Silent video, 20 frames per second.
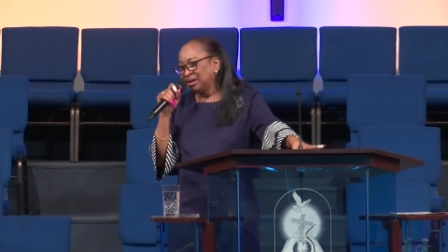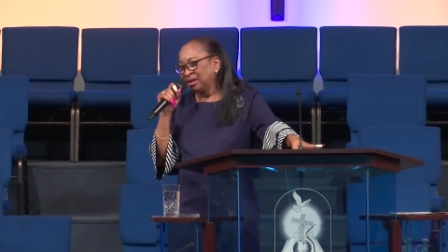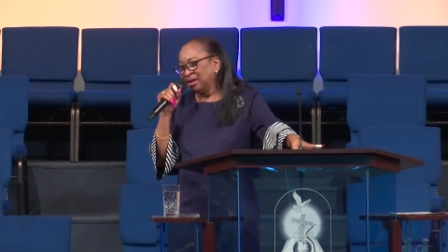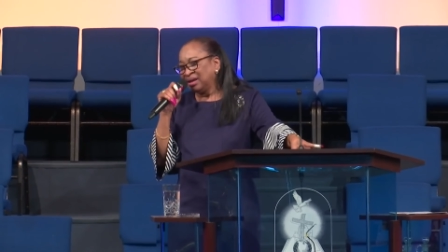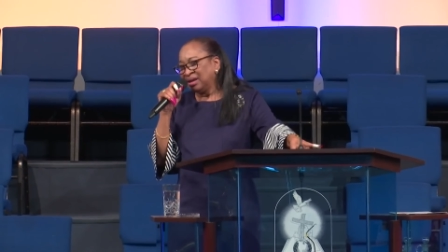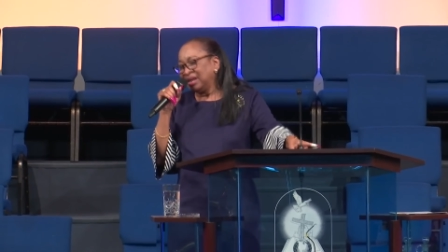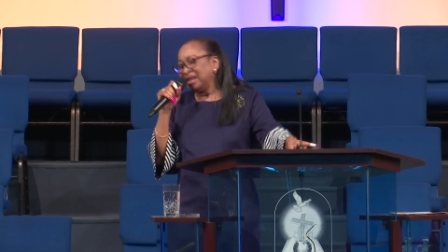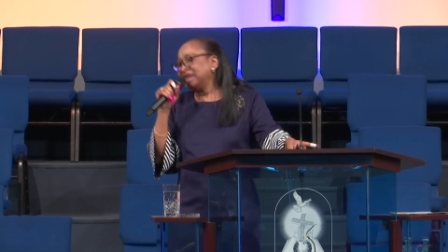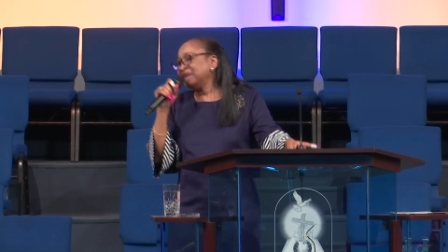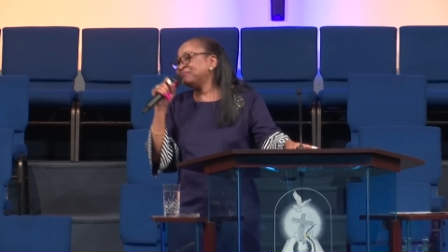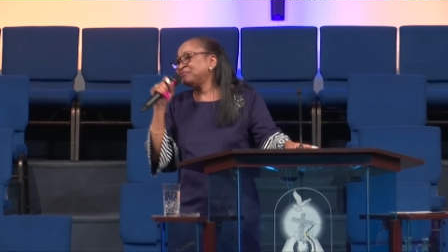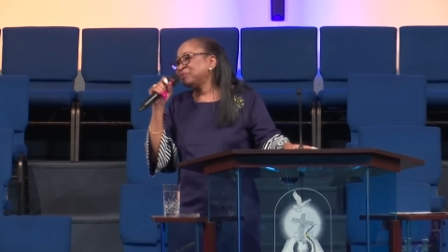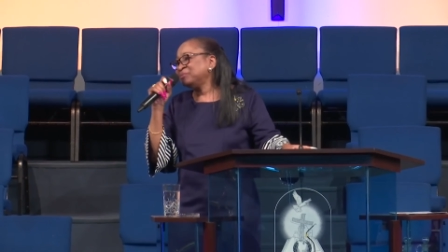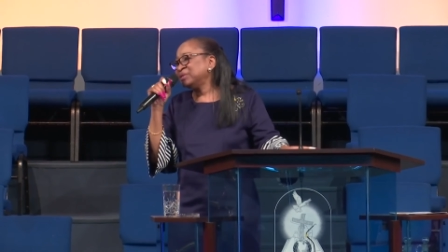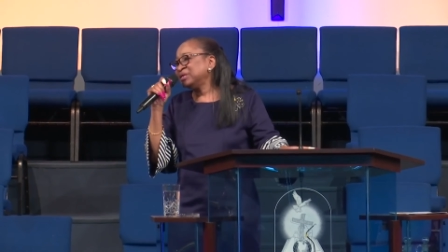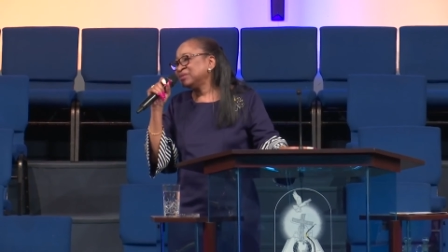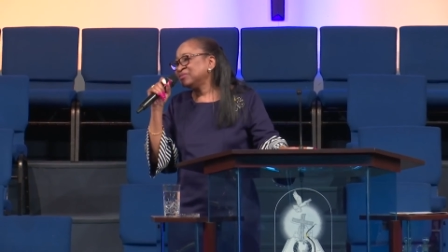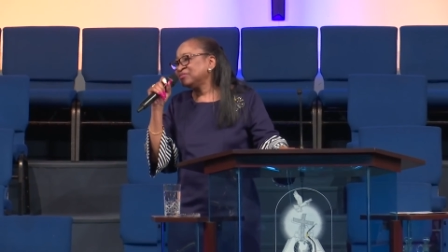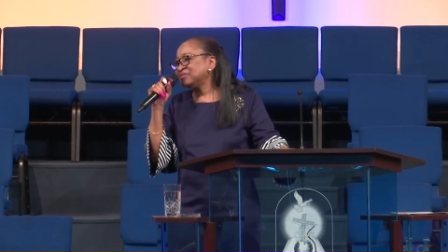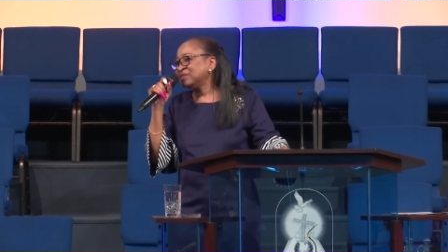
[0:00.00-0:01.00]
Leave from
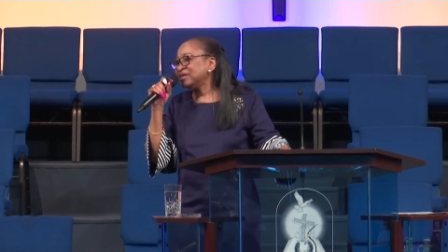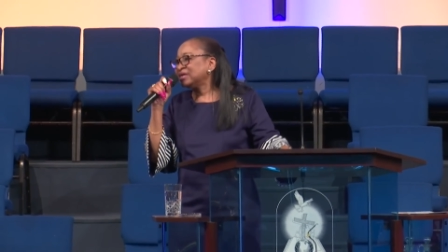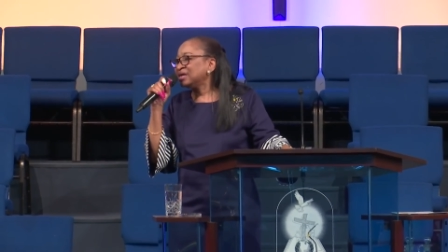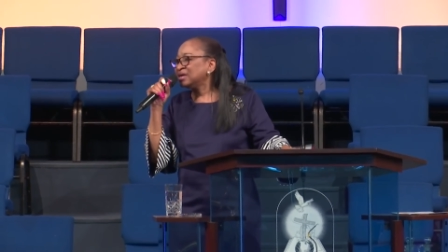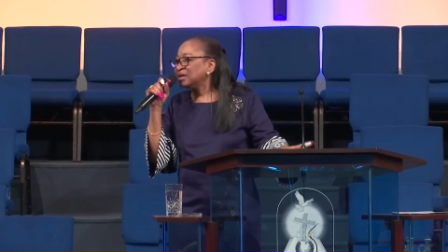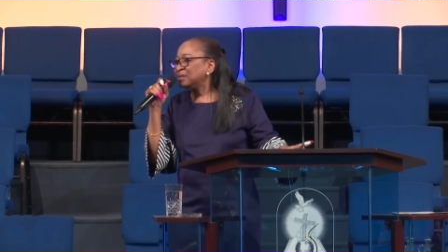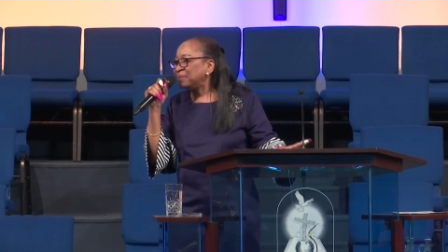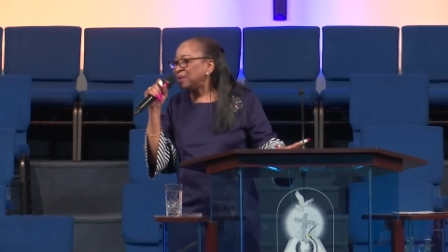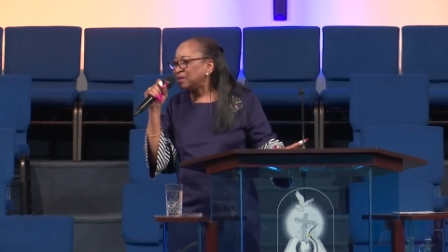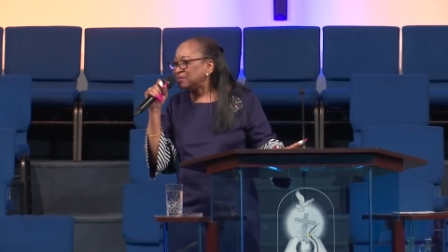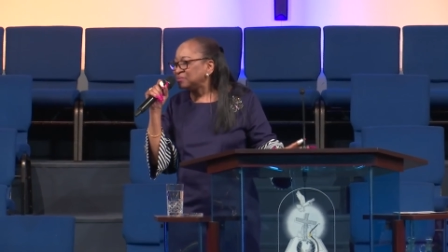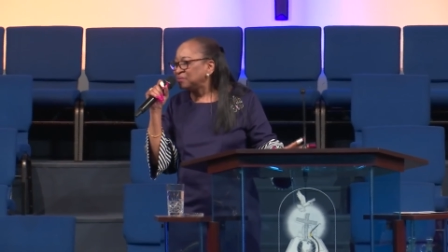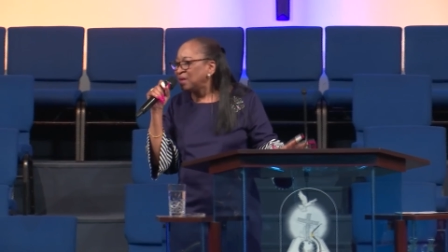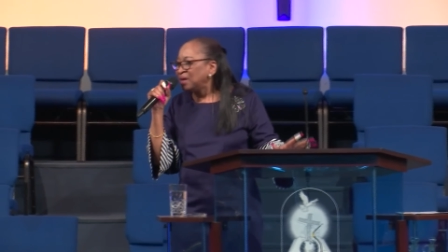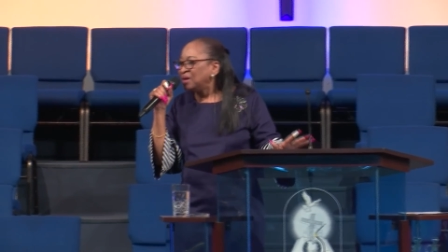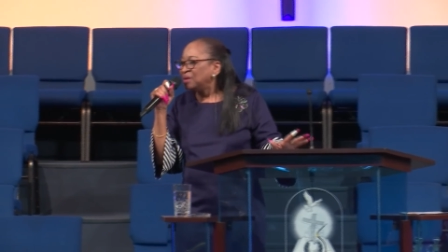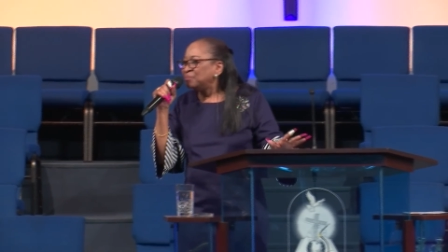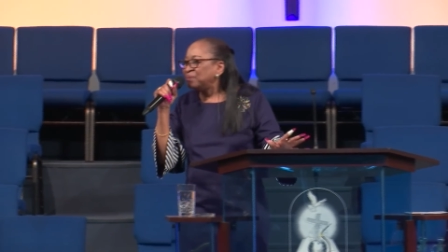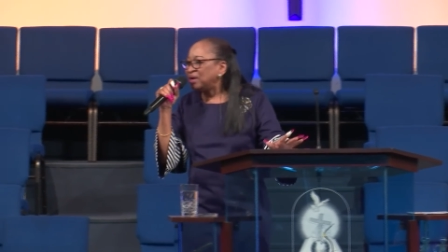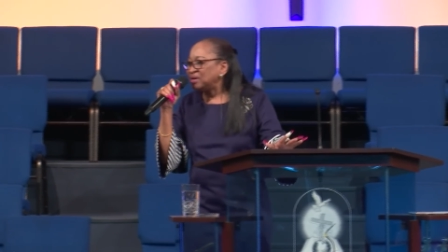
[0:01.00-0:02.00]
here thinking about
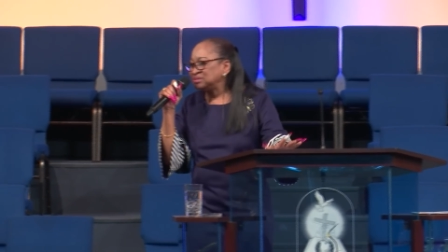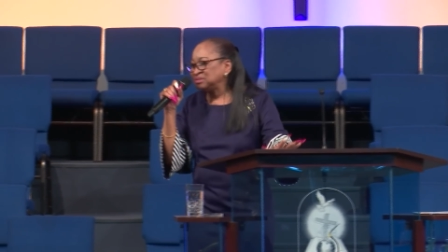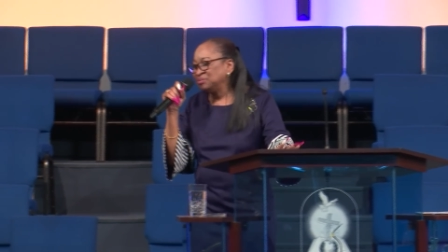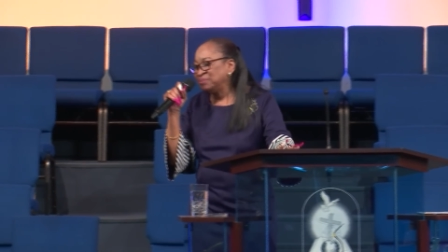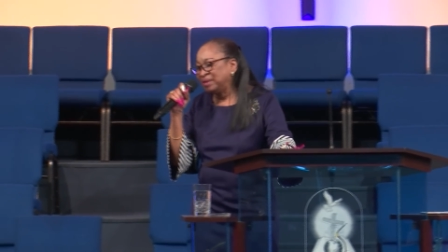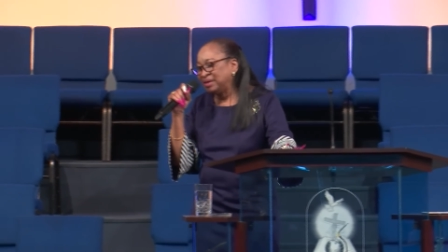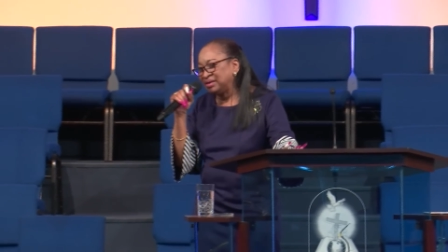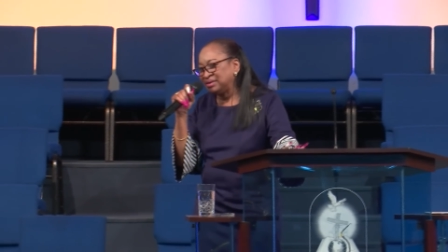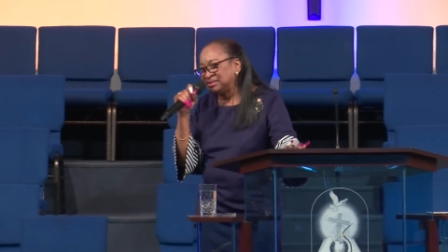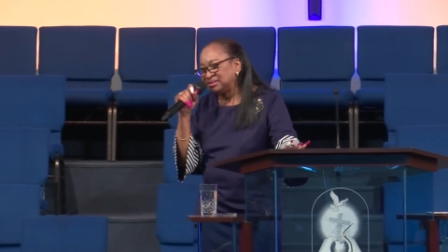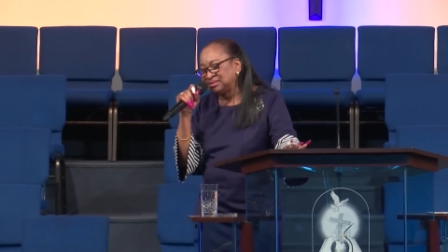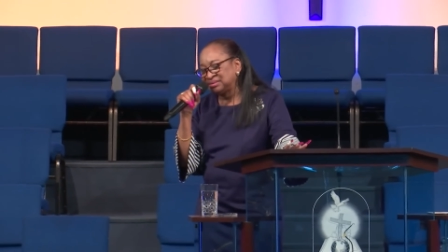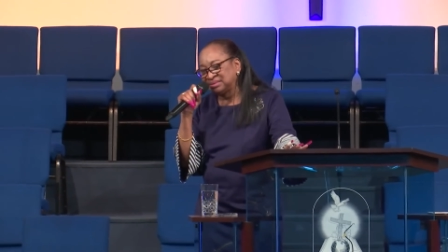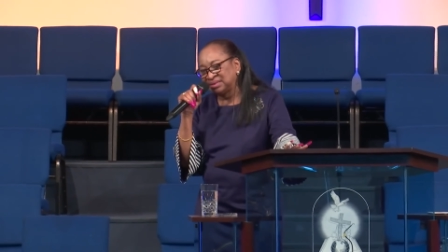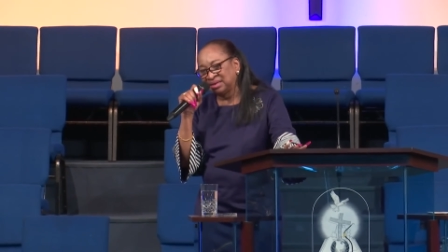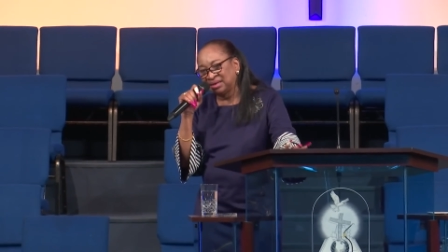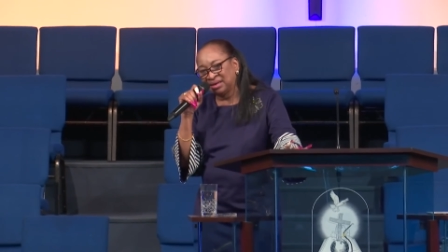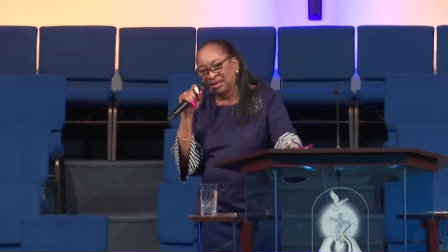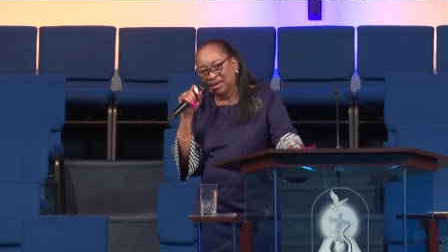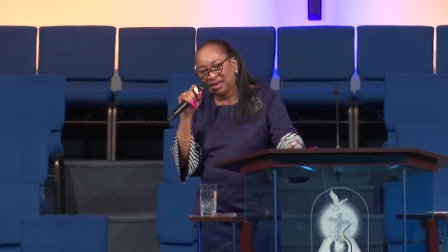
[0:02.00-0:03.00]

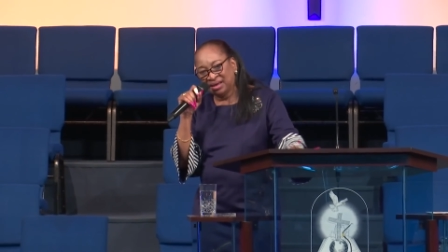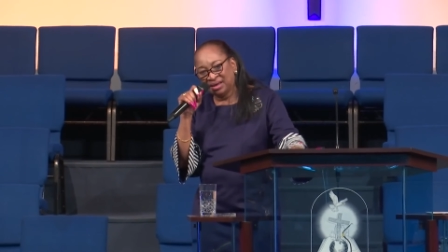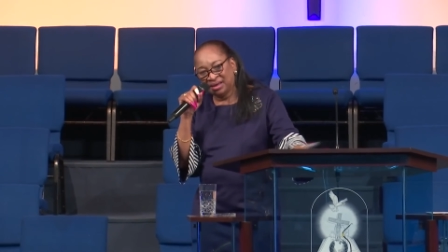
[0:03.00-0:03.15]
Bartimaeus.